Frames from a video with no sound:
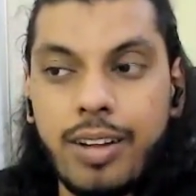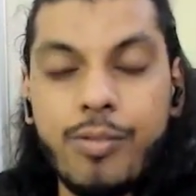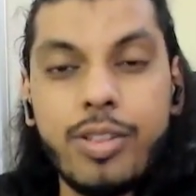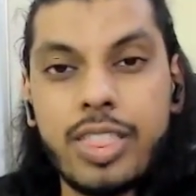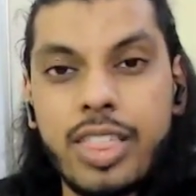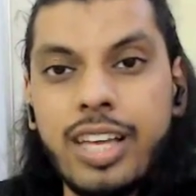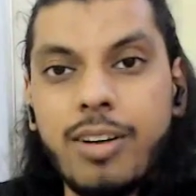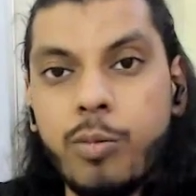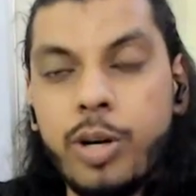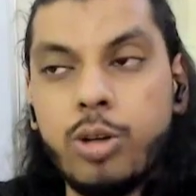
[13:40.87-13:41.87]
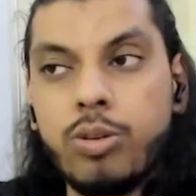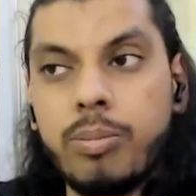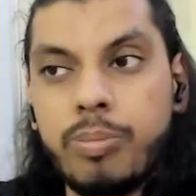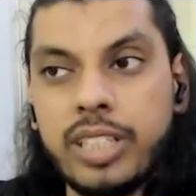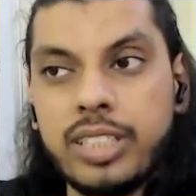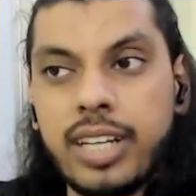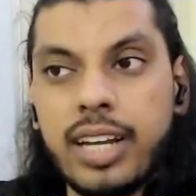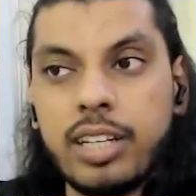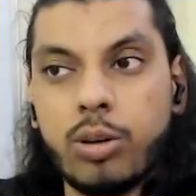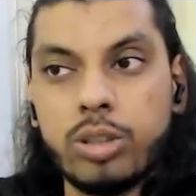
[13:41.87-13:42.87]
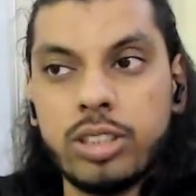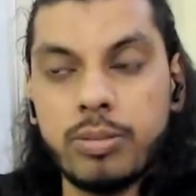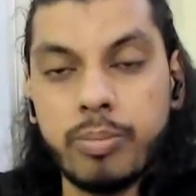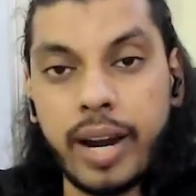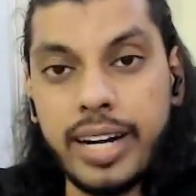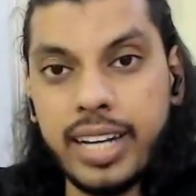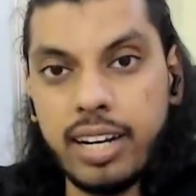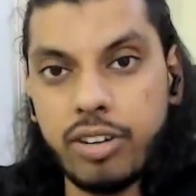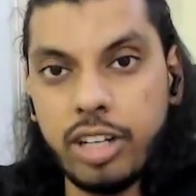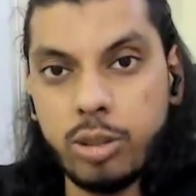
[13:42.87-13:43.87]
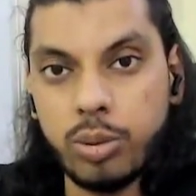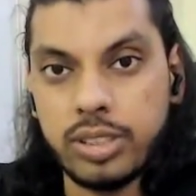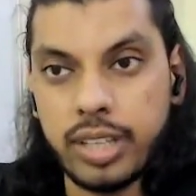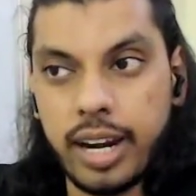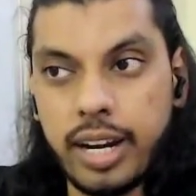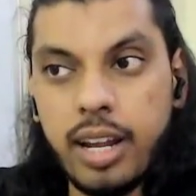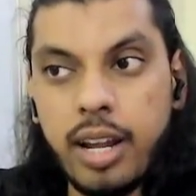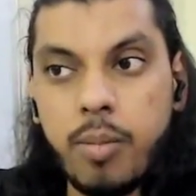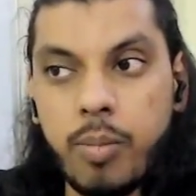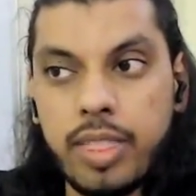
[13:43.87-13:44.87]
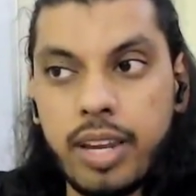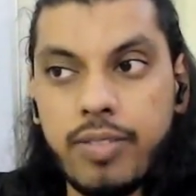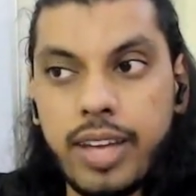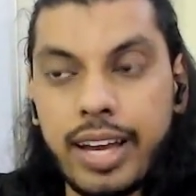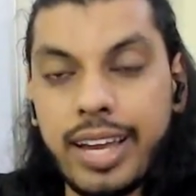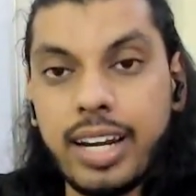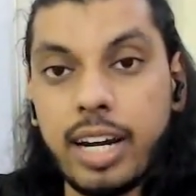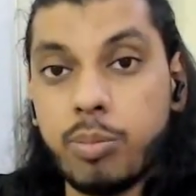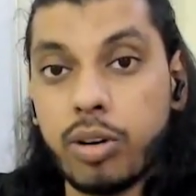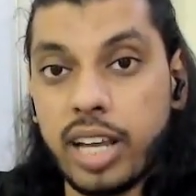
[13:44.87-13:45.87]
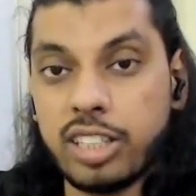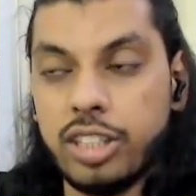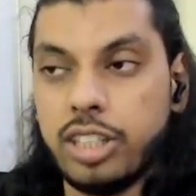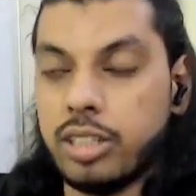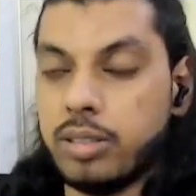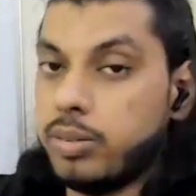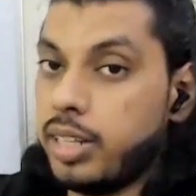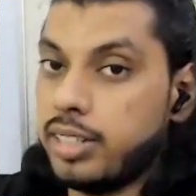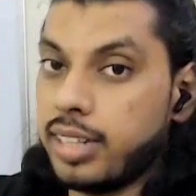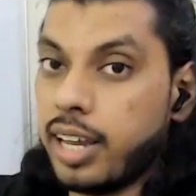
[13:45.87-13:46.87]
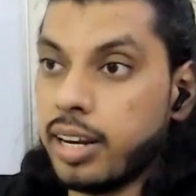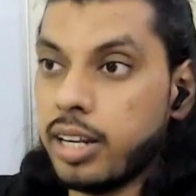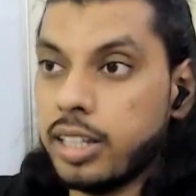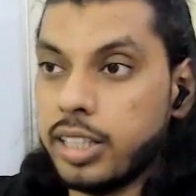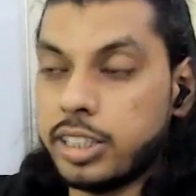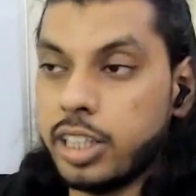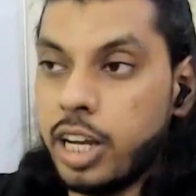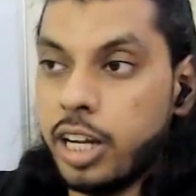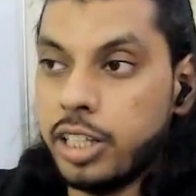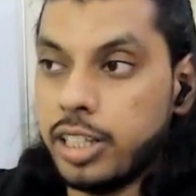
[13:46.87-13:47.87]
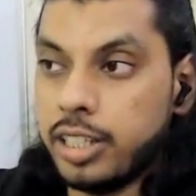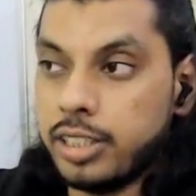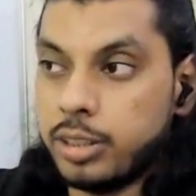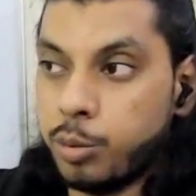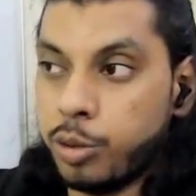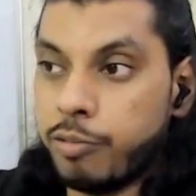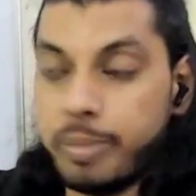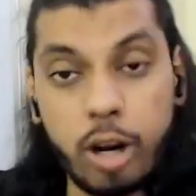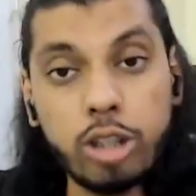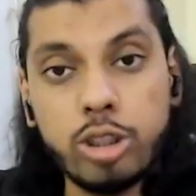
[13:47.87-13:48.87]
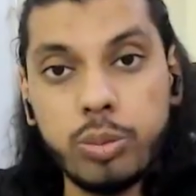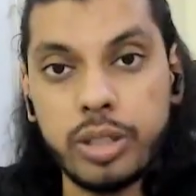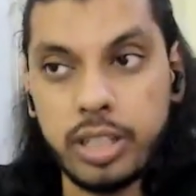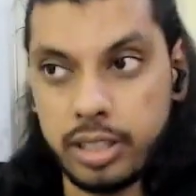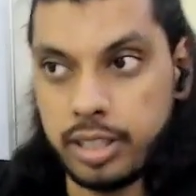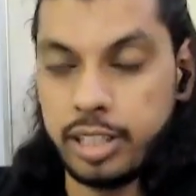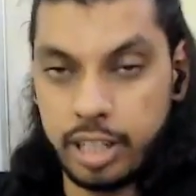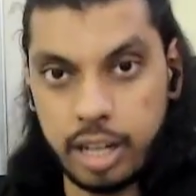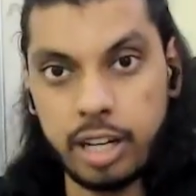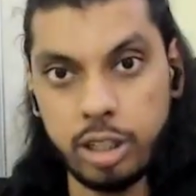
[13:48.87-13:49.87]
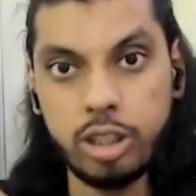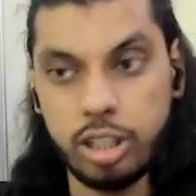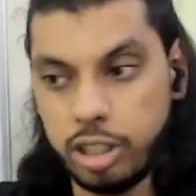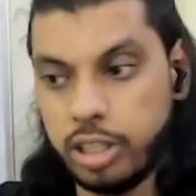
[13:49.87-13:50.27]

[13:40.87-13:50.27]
we think we do a pre-sale and the courses might get ready towards the end, but then we again get procrastinated. There is word of caution over here. There's like again,